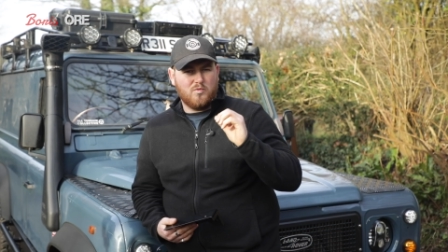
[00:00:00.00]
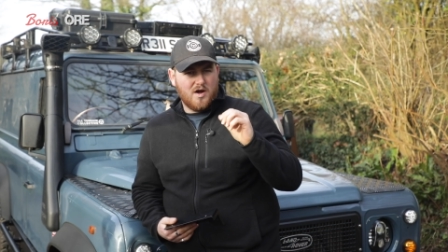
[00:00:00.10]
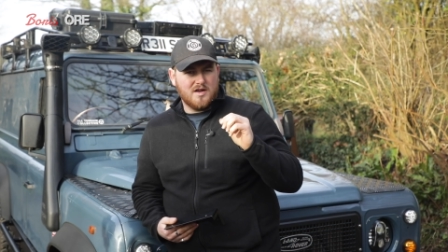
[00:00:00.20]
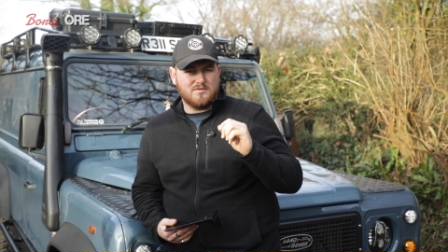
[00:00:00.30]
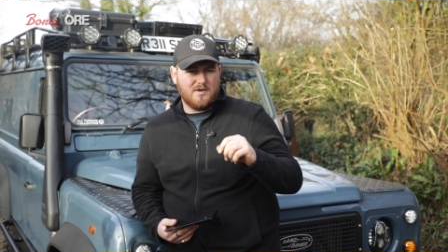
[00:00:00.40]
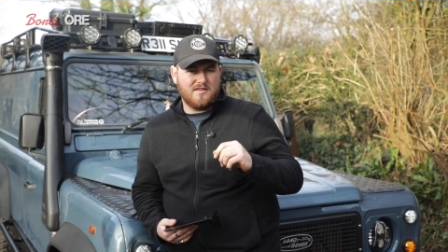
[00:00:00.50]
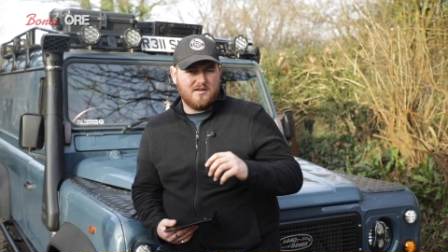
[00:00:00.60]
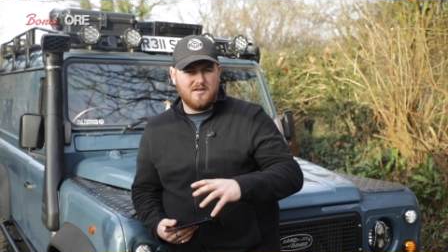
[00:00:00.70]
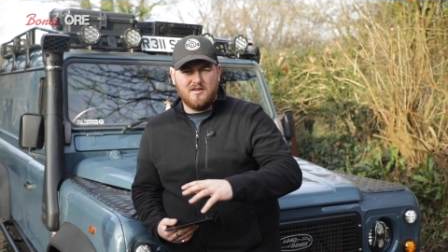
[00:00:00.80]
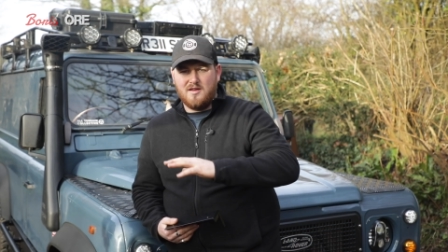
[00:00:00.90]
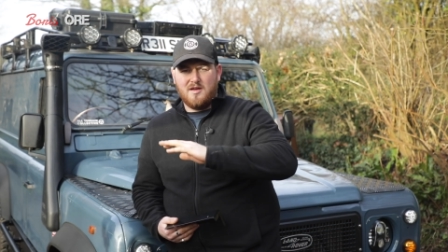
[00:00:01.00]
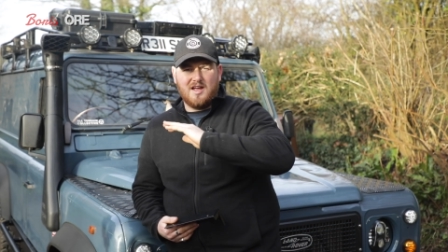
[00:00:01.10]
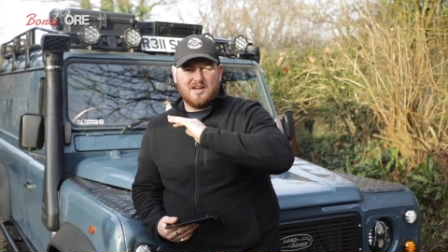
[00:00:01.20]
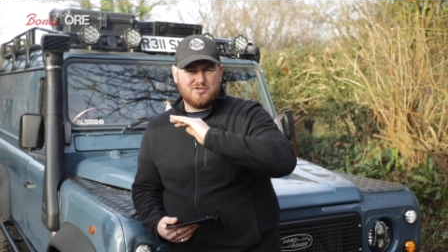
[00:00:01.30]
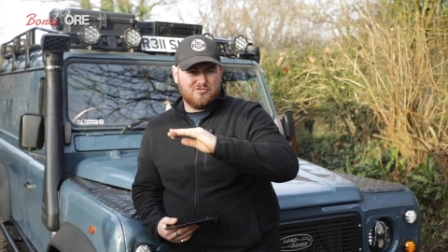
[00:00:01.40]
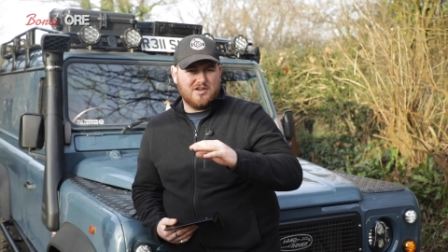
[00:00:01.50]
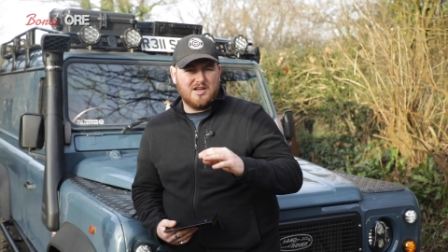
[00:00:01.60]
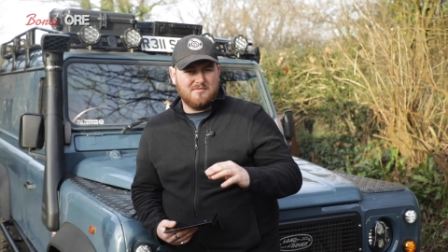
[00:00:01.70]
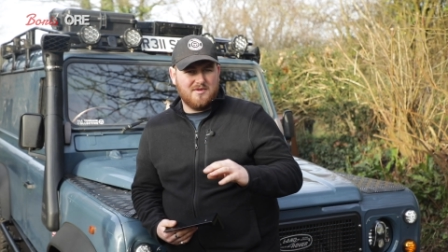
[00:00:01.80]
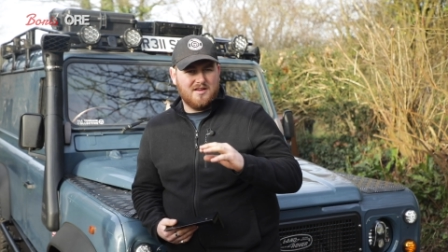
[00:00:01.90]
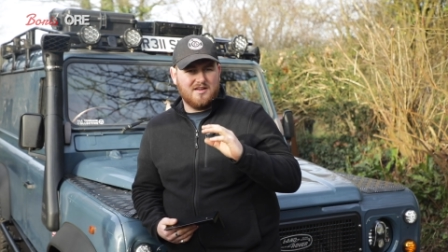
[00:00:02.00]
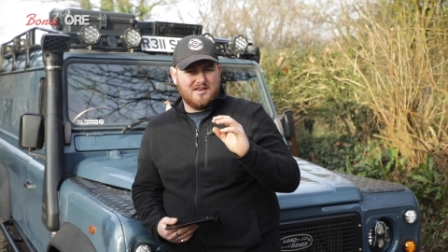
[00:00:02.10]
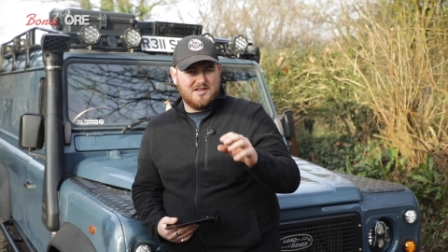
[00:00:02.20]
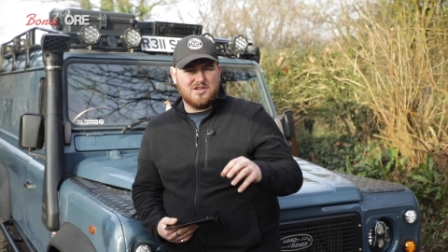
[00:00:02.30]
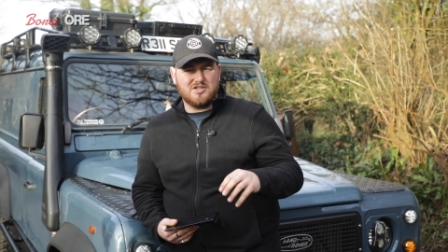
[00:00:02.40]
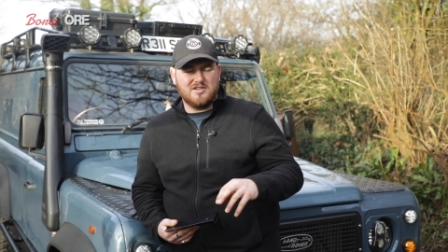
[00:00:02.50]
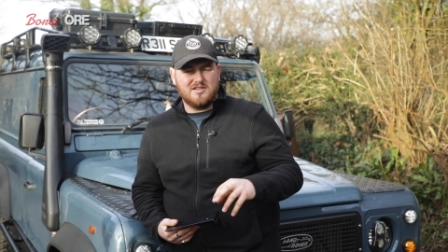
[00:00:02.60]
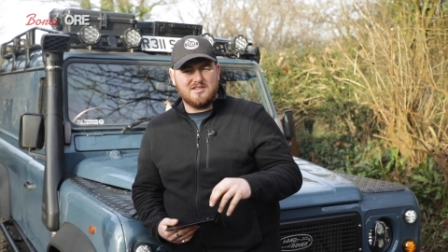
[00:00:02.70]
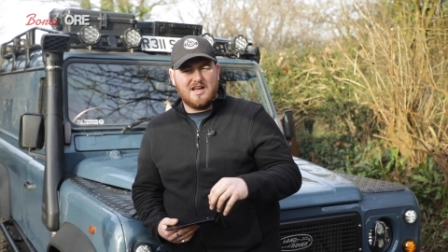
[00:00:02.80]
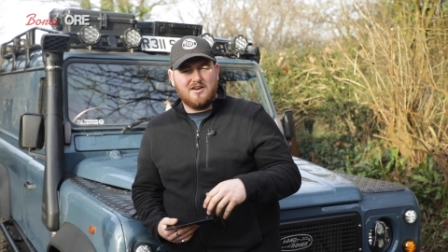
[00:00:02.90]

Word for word: worst weather, extreme conditions,